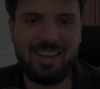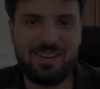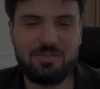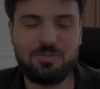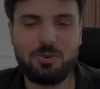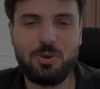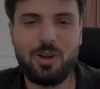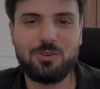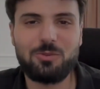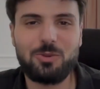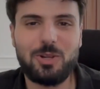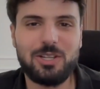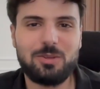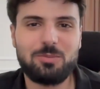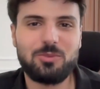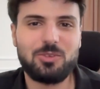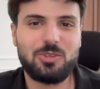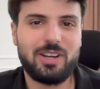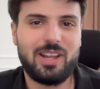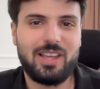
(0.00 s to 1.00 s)
everyone,
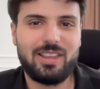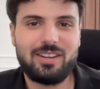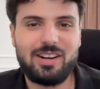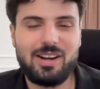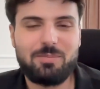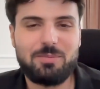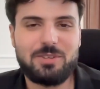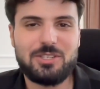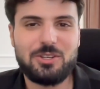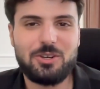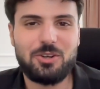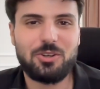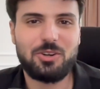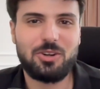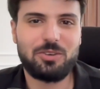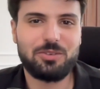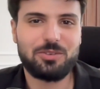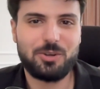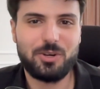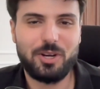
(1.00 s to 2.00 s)
welcome to another episode
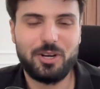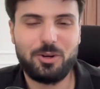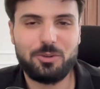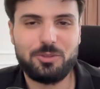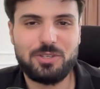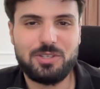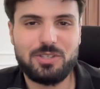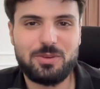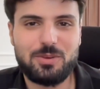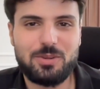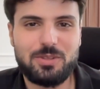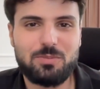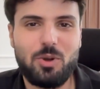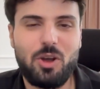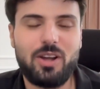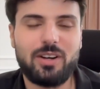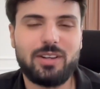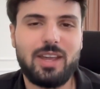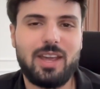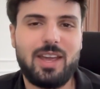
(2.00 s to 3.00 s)
of Career Coaching Secrets
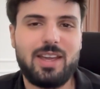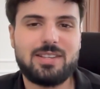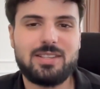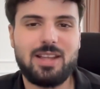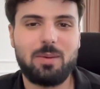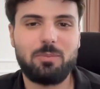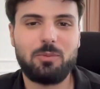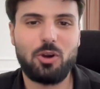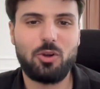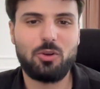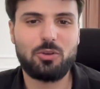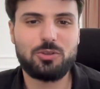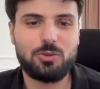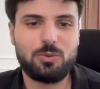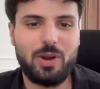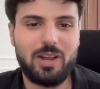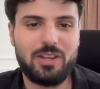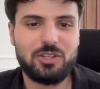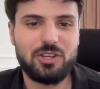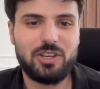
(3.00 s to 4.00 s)
podcast. I'm your host
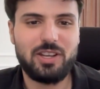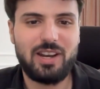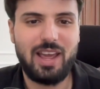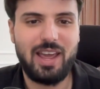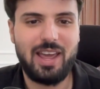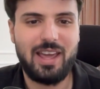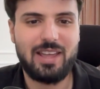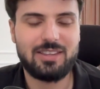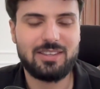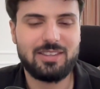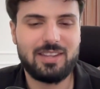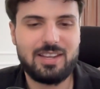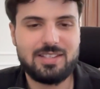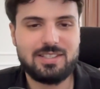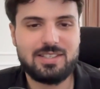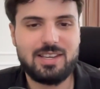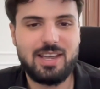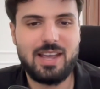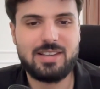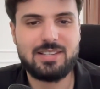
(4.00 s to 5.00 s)
Rexhen, and today's
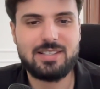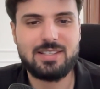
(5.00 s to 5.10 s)
guest